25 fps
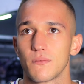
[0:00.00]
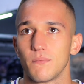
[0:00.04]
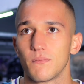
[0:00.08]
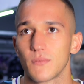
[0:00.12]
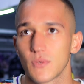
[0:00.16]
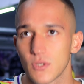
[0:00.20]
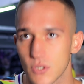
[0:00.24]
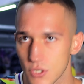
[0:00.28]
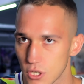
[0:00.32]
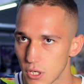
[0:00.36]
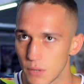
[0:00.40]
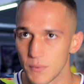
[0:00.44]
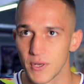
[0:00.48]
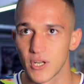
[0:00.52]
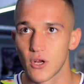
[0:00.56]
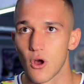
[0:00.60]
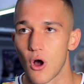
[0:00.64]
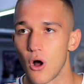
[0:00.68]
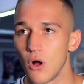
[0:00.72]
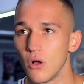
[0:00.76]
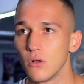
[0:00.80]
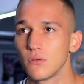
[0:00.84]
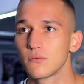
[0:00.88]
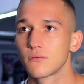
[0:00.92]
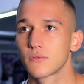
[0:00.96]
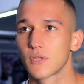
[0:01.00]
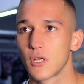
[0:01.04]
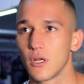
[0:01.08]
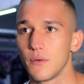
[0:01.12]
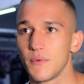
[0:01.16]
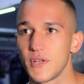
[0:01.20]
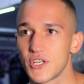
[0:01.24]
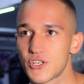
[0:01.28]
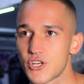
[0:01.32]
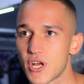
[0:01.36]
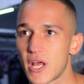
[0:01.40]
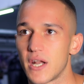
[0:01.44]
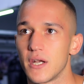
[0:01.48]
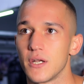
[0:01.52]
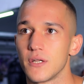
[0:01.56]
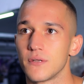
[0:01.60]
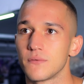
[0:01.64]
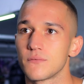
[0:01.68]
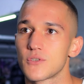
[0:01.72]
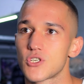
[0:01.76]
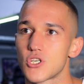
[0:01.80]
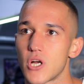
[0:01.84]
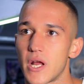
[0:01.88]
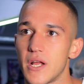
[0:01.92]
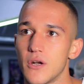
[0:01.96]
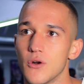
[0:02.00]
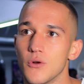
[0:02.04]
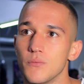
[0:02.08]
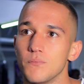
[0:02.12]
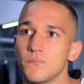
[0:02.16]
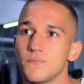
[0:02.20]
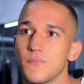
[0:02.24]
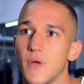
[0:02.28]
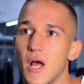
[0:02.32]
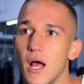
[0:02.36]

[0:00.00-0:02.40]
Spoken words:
It's going to be Cole, going to be Shannon, Shadon.